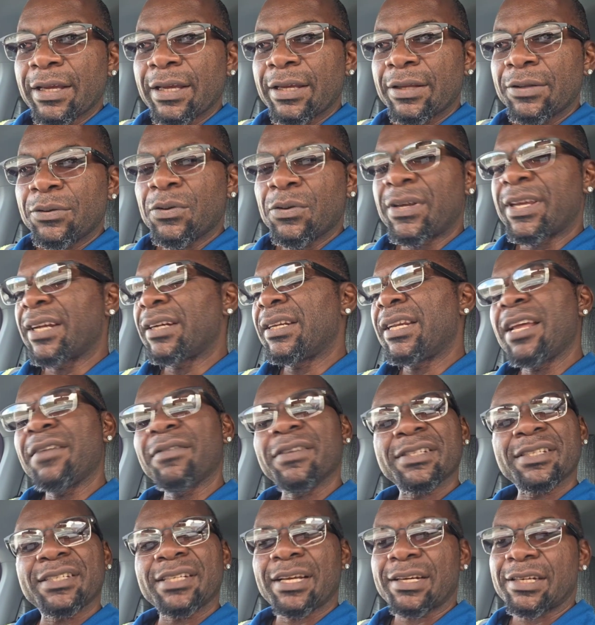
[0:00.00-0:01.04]
you can
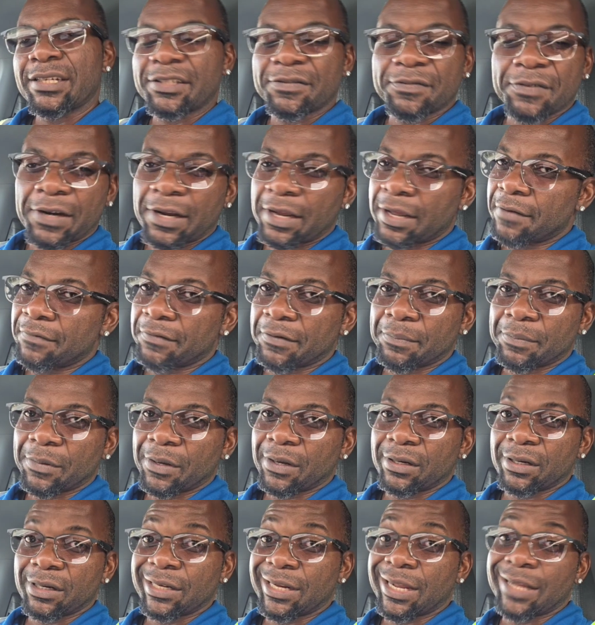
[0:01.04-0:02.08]
never satisfy
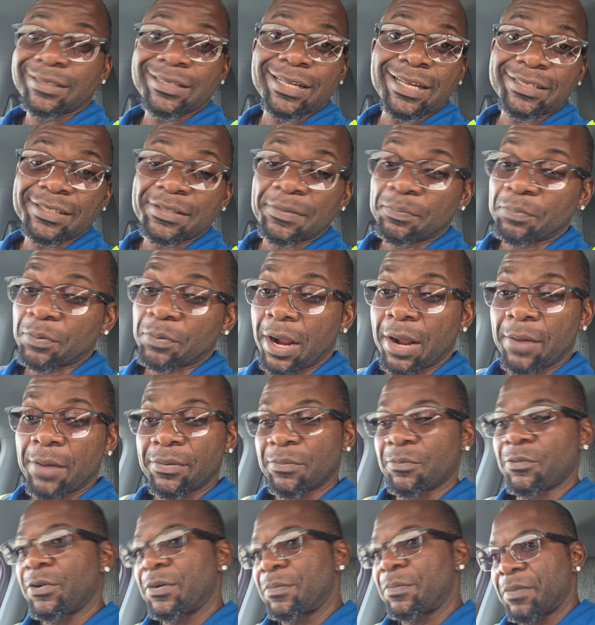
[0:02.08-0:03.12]
everybody. That's the
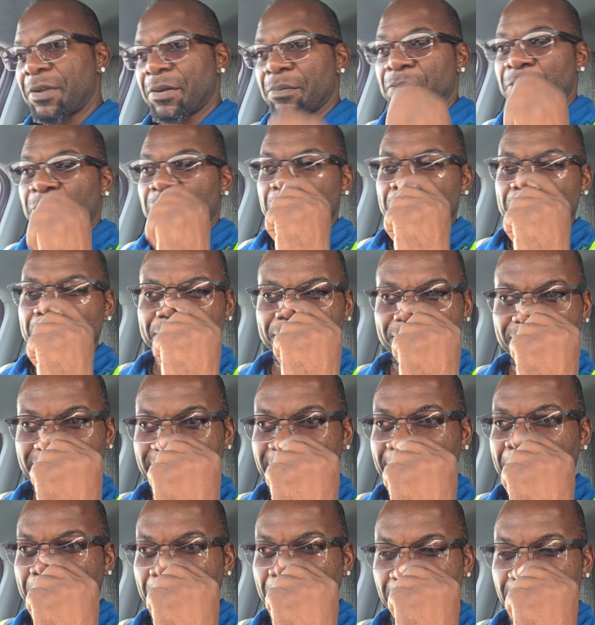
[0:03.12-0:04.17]
problem with people,
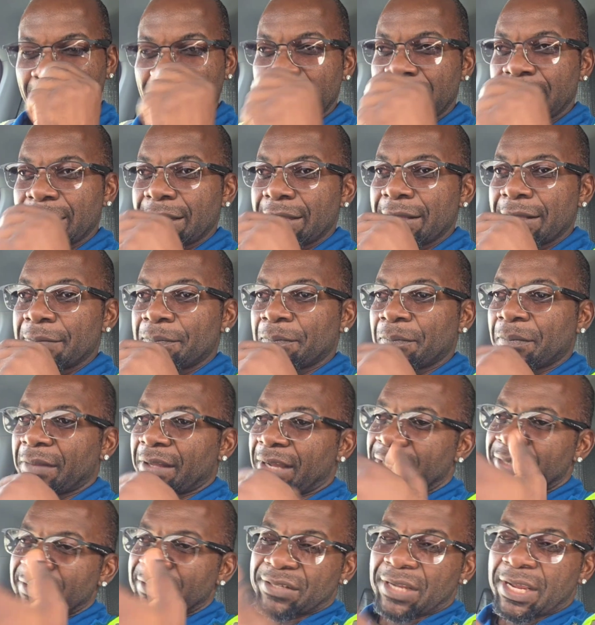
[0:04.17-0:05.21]
okay?
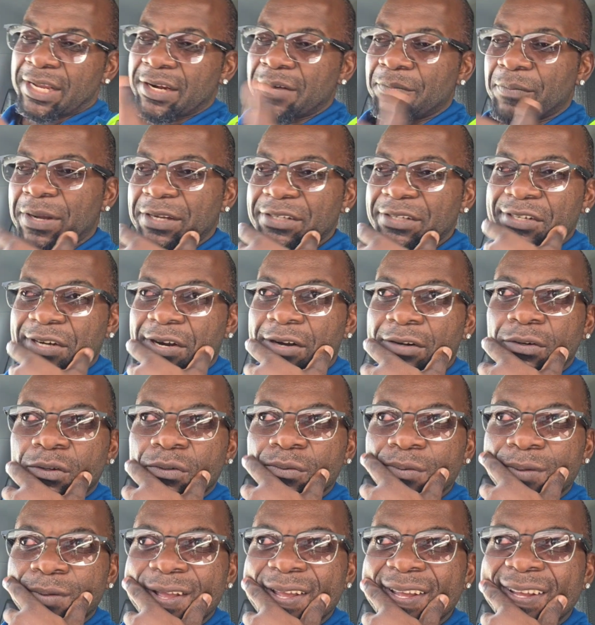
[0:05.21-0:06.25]
I started my
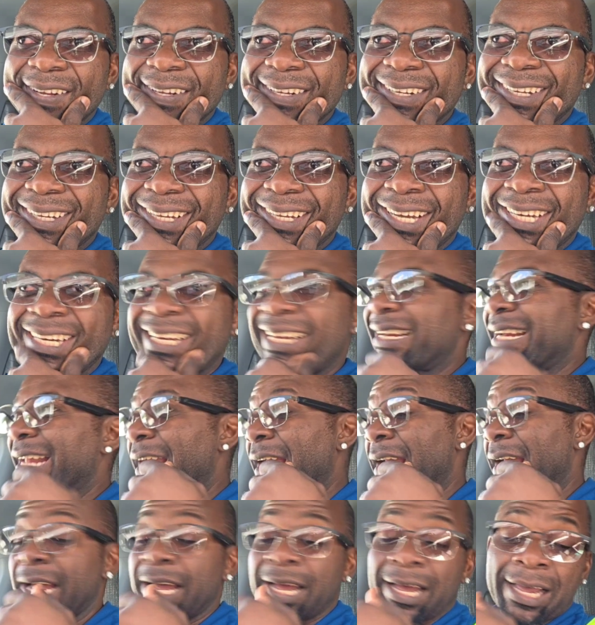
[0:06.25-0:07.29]
channel, and then
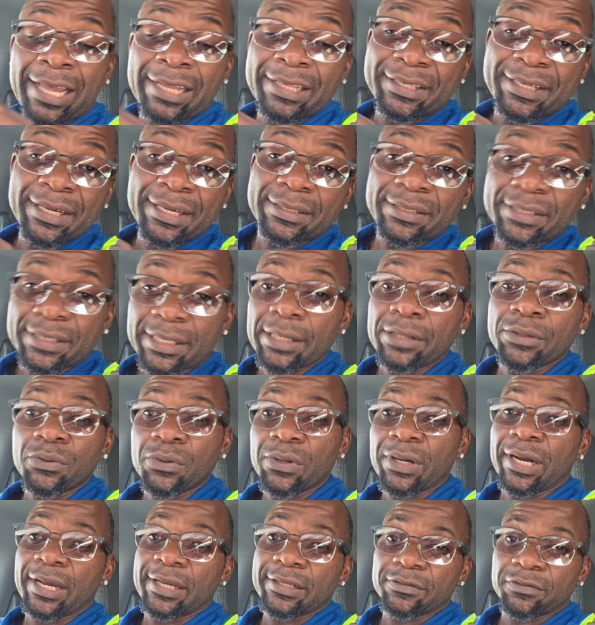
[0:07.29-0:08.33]
I did tell you
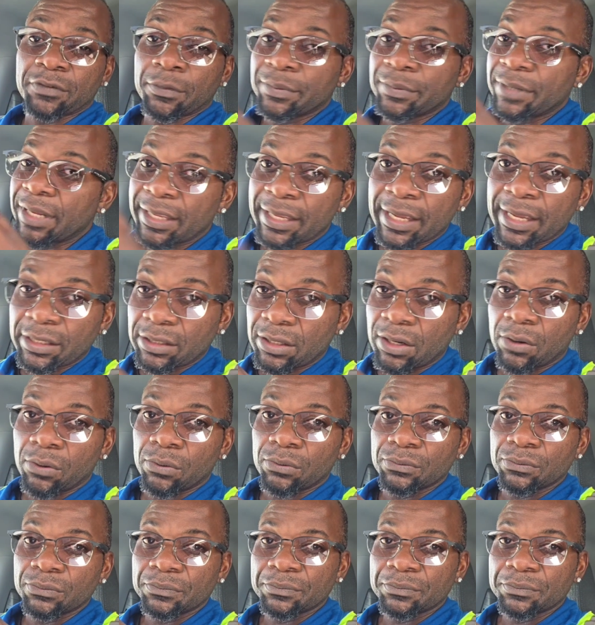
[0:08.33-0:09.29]
guys from the get-go,